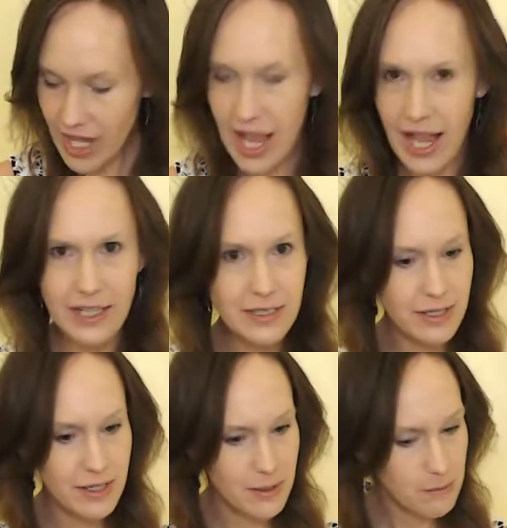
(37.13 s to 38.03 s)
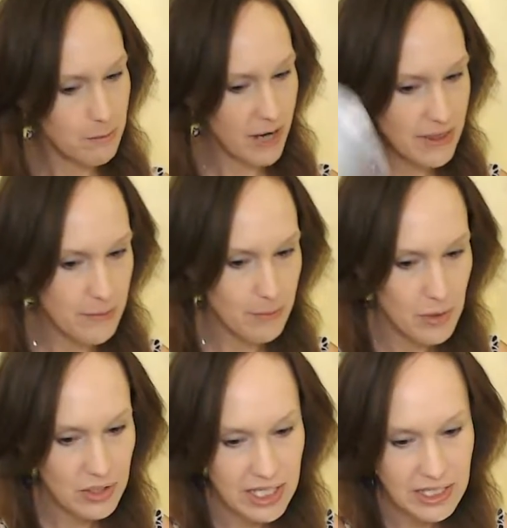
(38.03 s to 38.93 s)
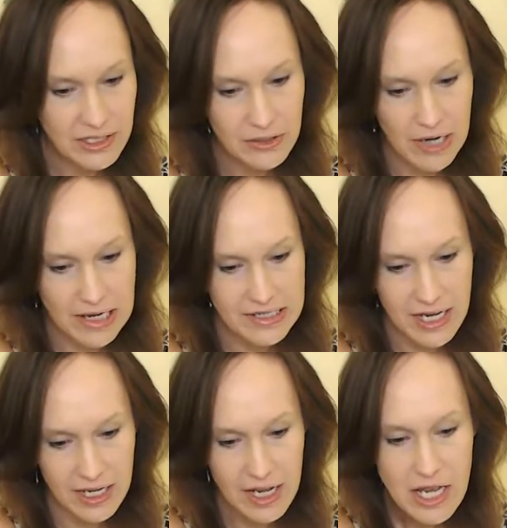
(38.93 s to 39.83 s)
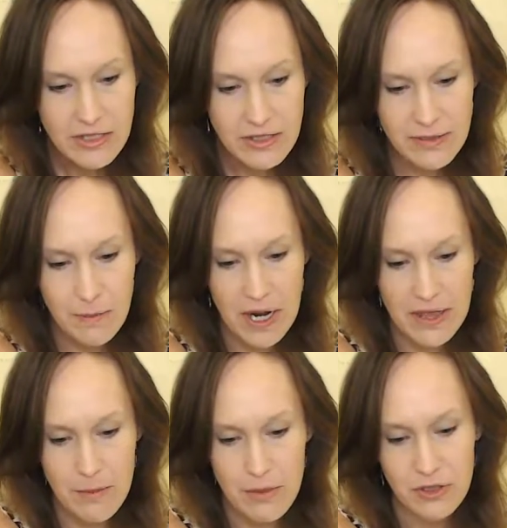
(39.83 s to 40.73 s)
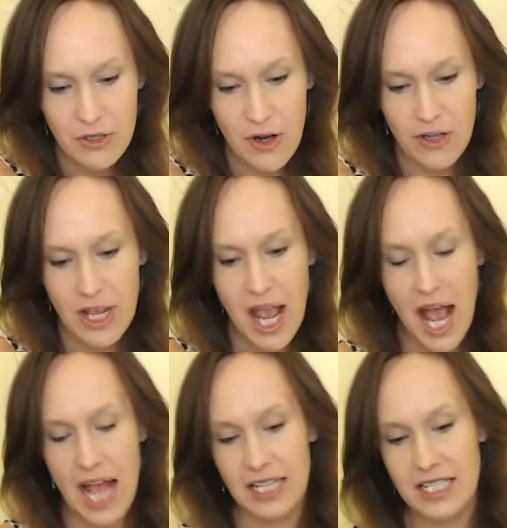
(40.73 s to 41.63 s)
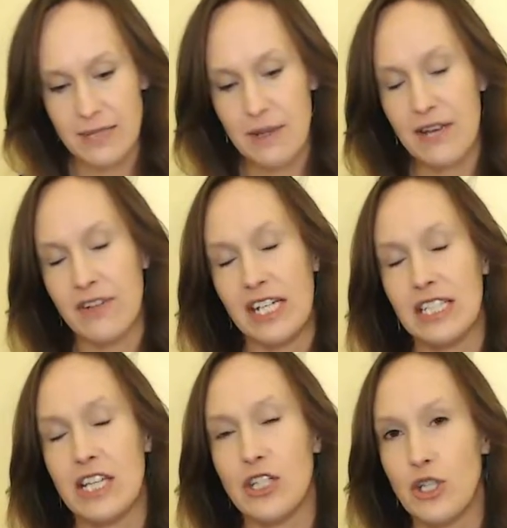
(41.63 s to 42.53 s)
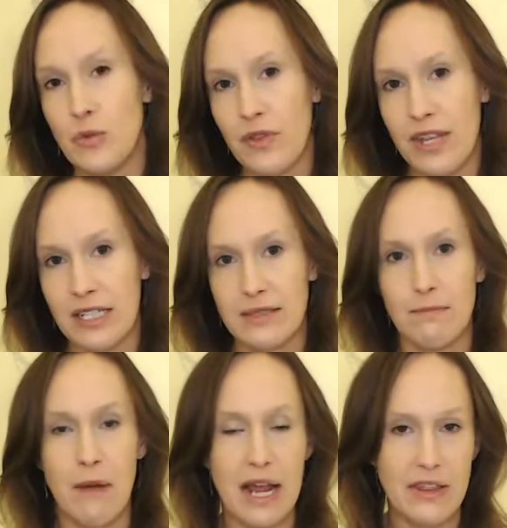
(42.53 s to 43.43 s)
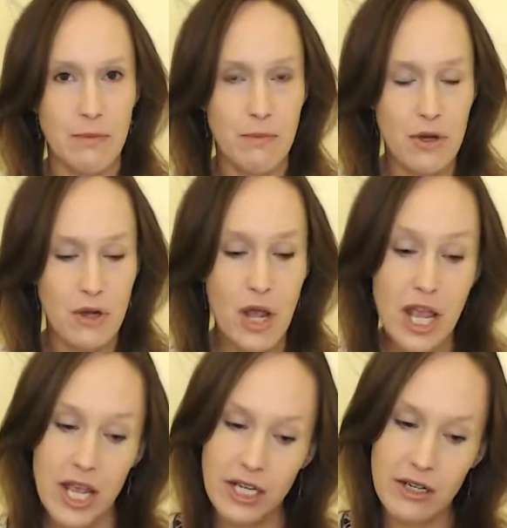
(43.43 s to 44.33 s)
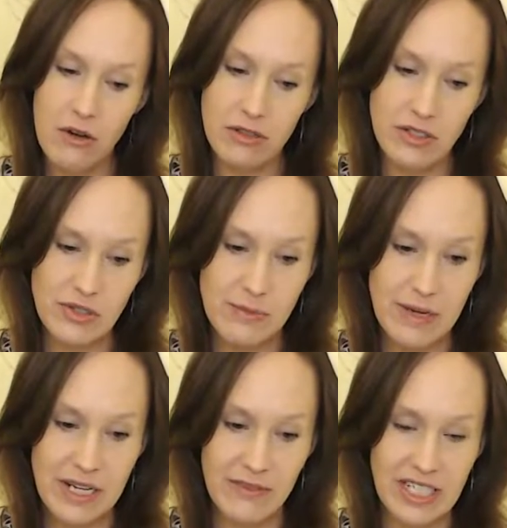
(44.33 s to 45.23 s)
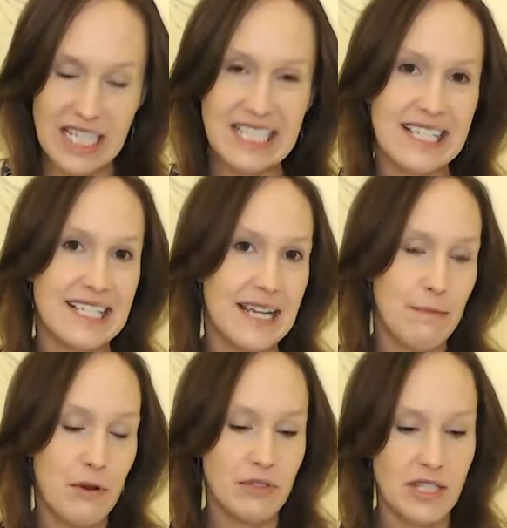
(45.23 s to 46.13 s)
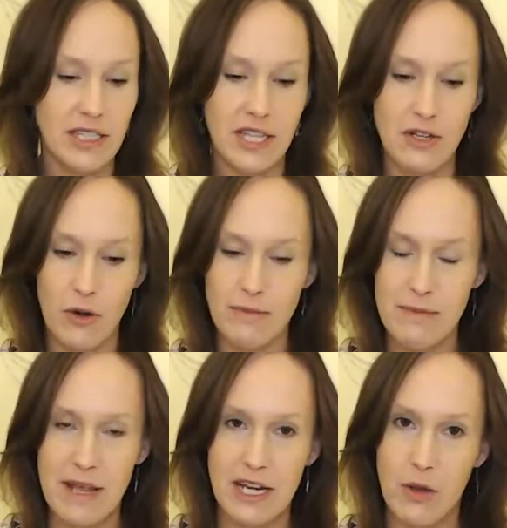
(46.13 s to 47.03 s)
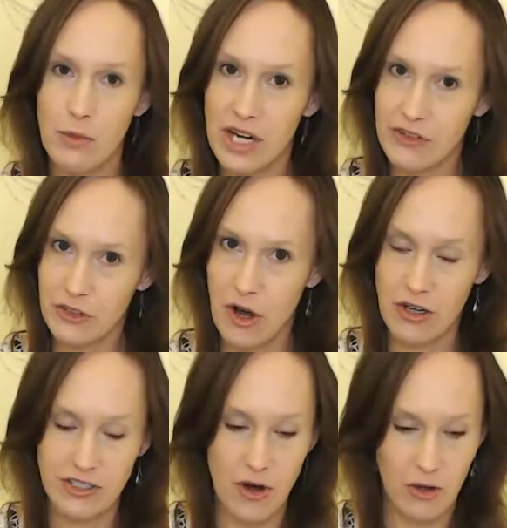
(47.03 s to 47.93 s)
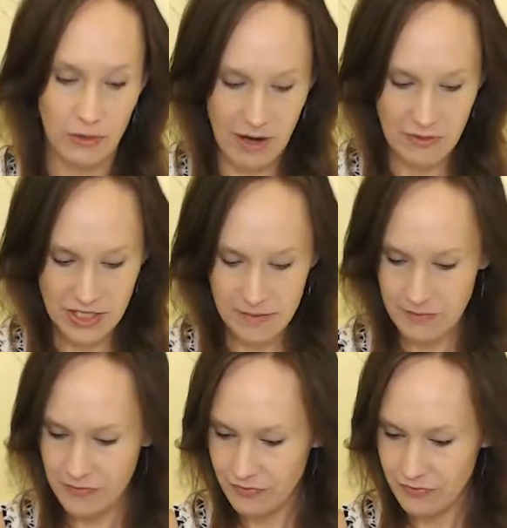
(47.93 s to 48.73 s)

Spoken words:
And by the book, interesting. So this by the book card can speak of a need to do things by the book. It can also speak of a need to step outside the norm depending on what other cards are around it.